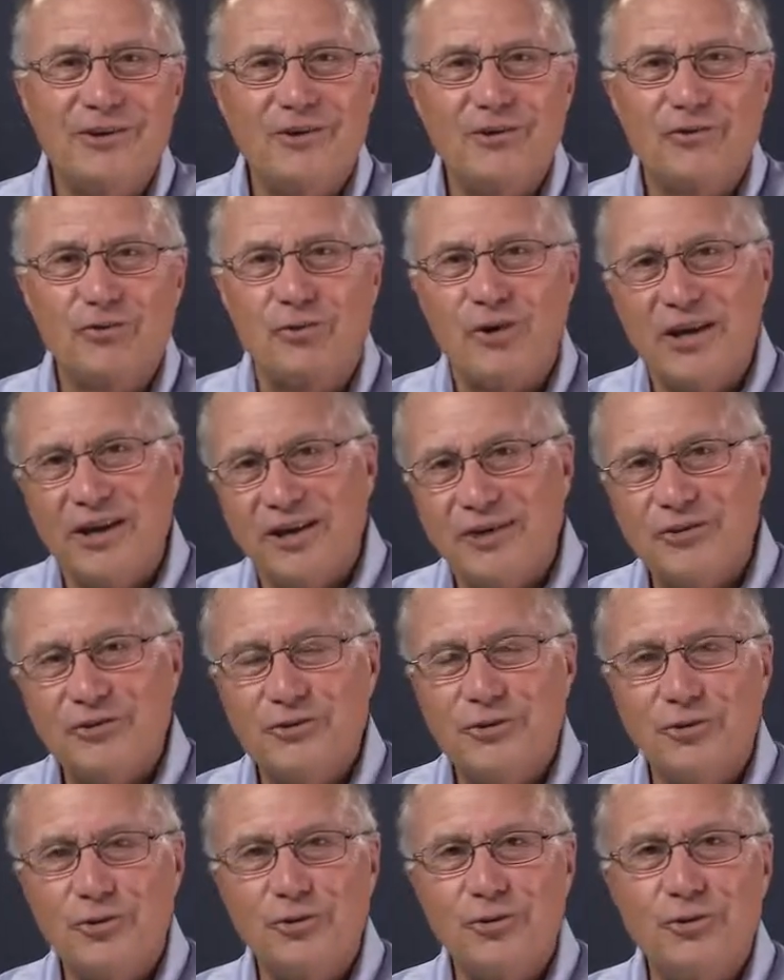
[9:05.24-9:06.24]

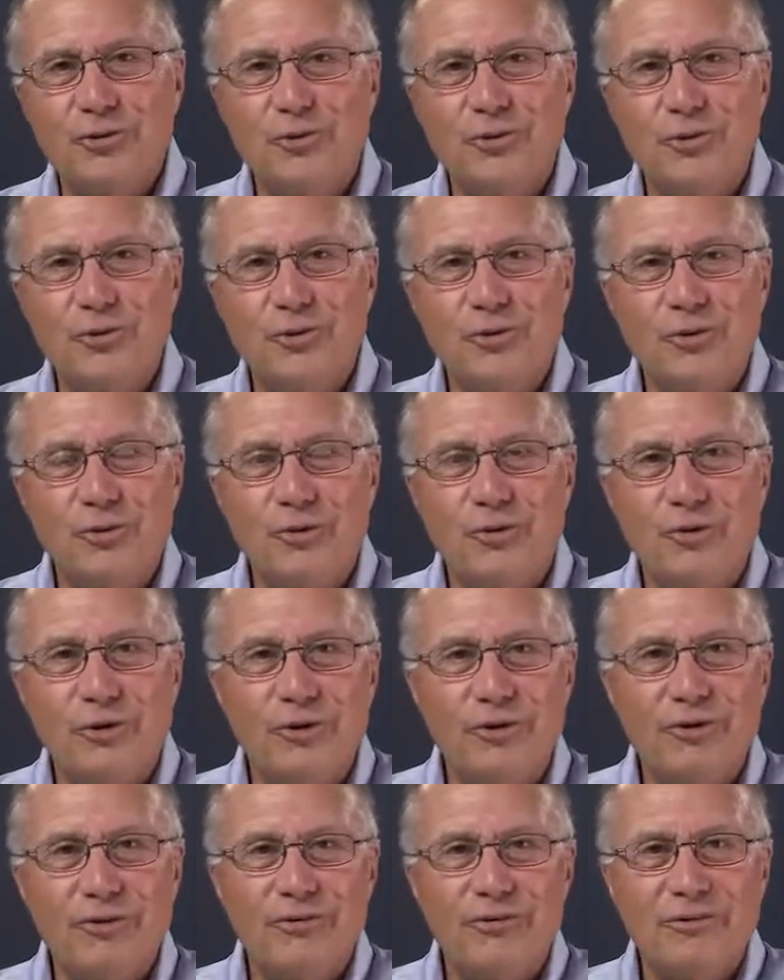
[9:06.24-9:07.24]
3-2
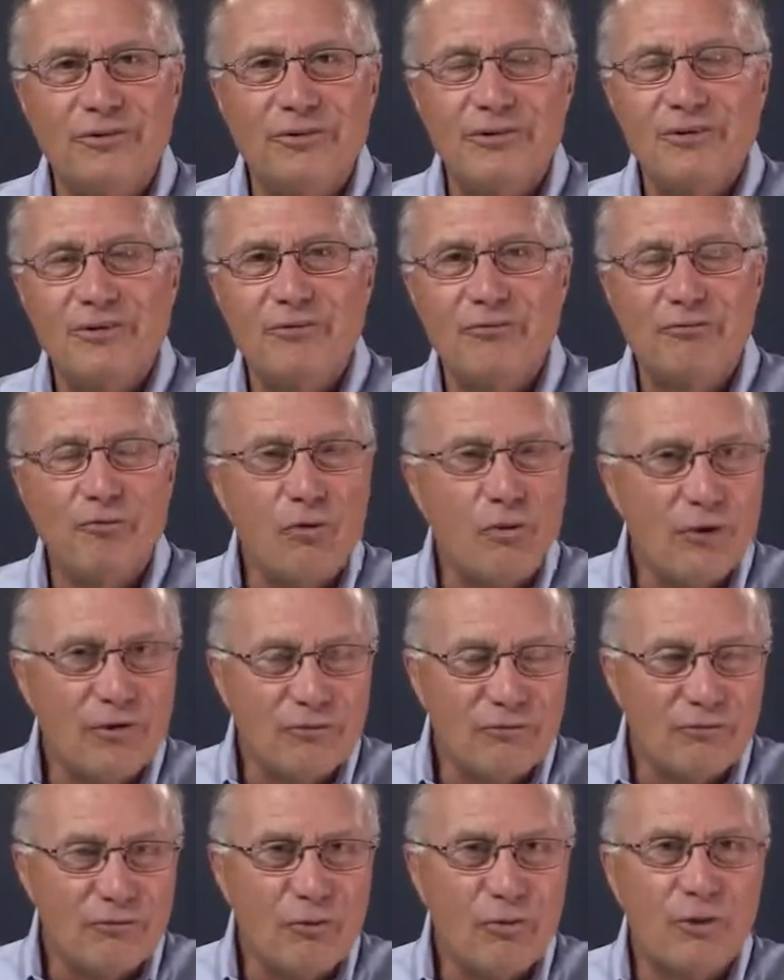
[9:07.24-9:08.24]
or
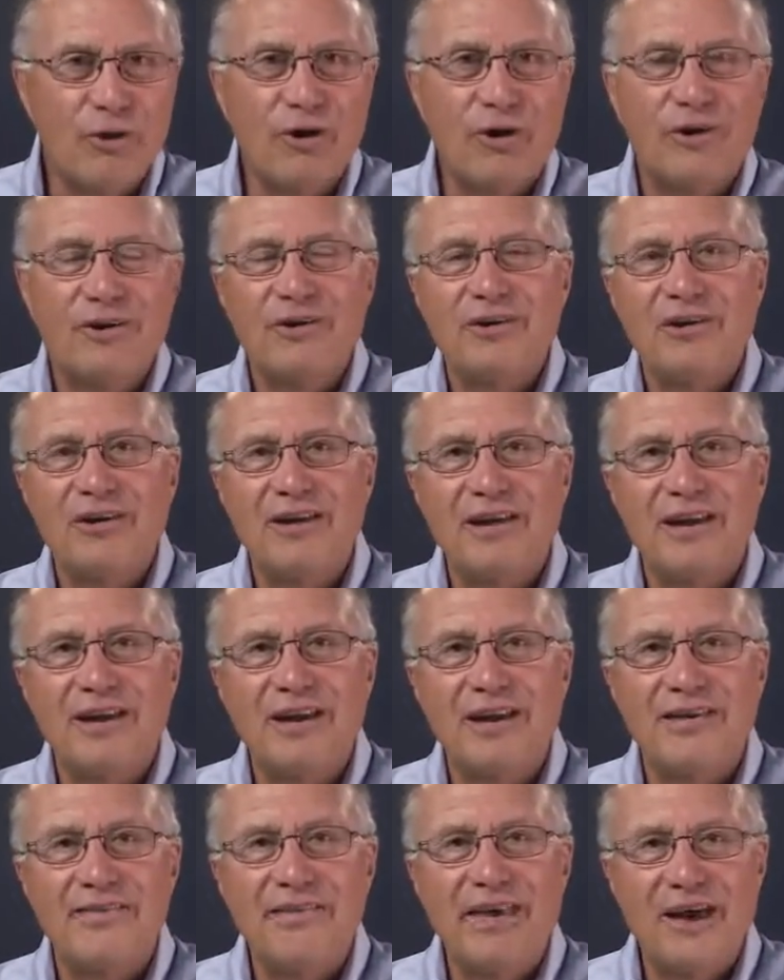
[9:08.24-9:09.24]
4-4
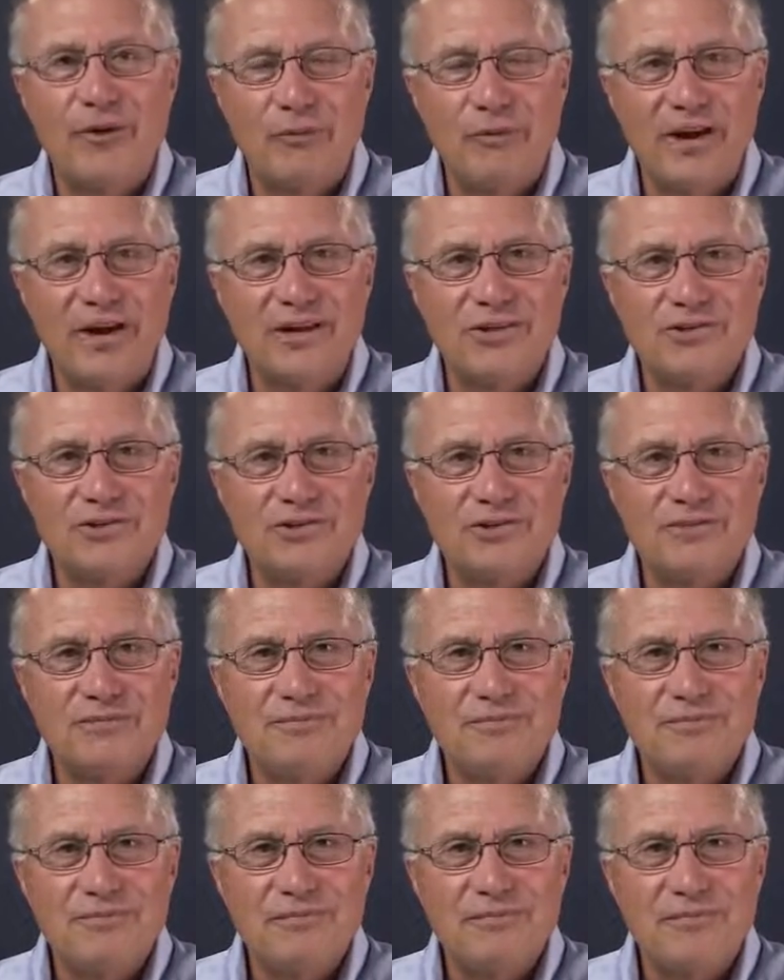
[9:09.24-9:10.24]
in that range.
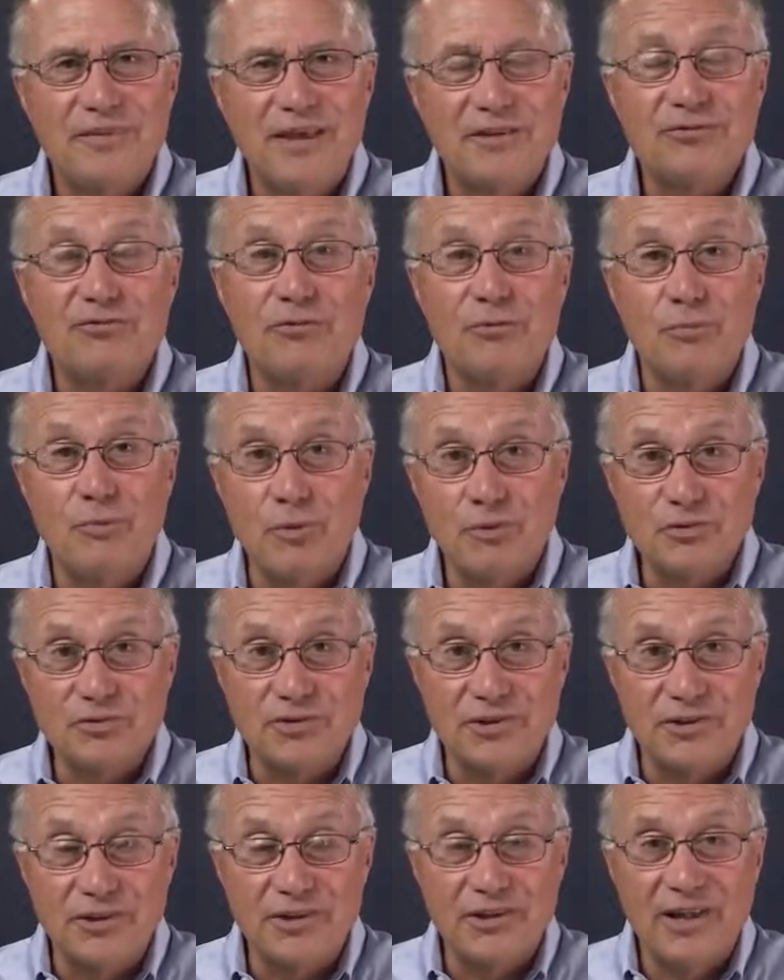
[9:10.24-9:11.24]
That's for
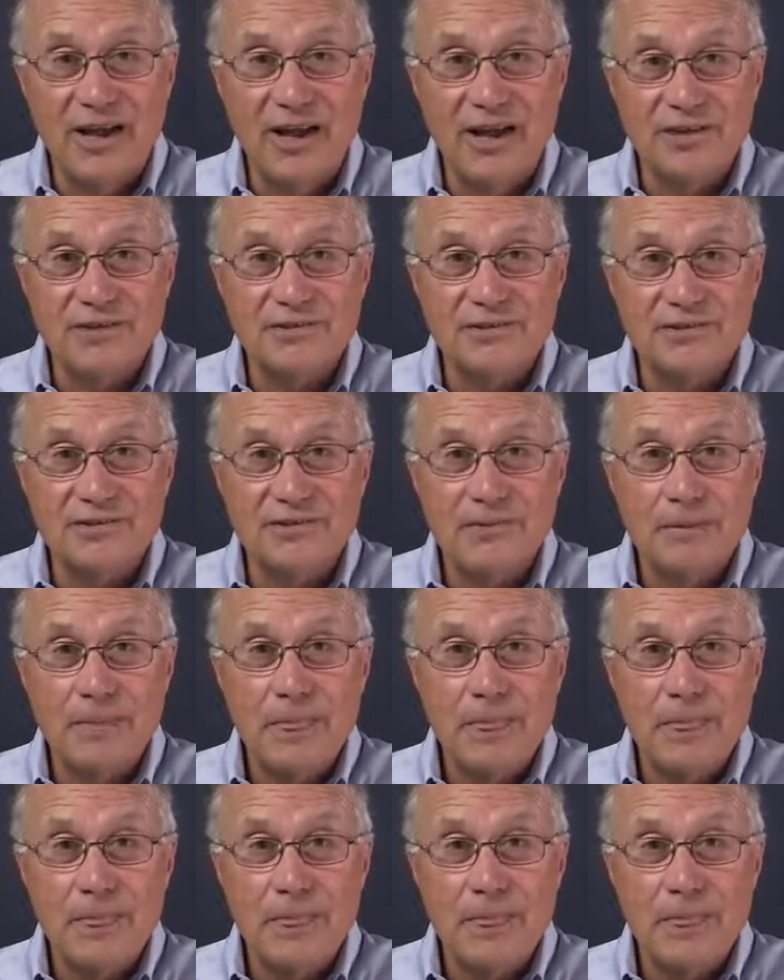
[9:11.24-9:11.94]
most of the class.